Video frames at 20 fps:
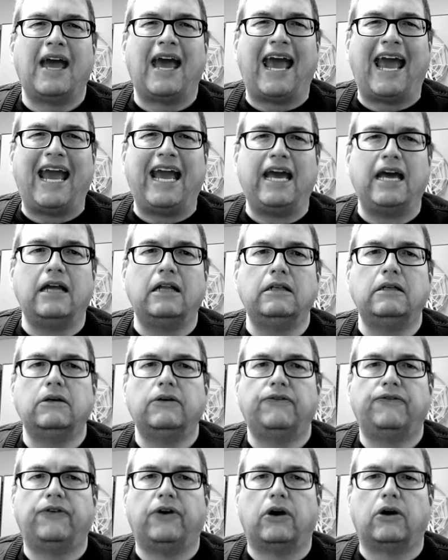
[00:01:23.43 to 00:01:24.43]
and
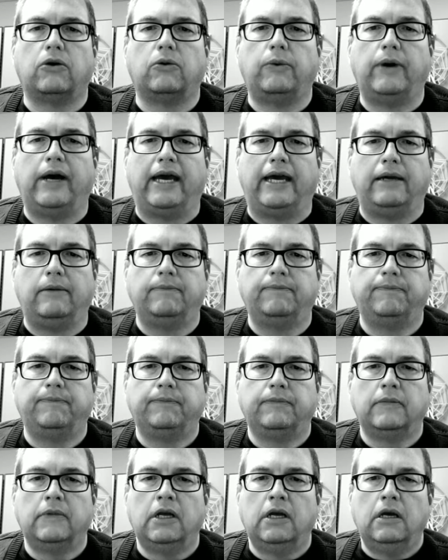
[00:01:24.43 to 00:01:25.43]
far away.
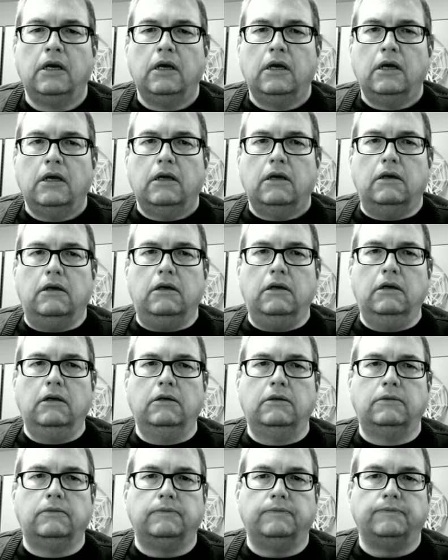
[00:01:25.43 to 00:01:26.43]

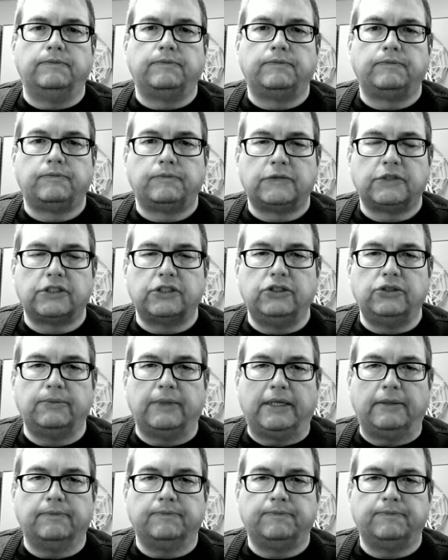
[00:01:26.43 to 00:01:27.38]
Excuse me.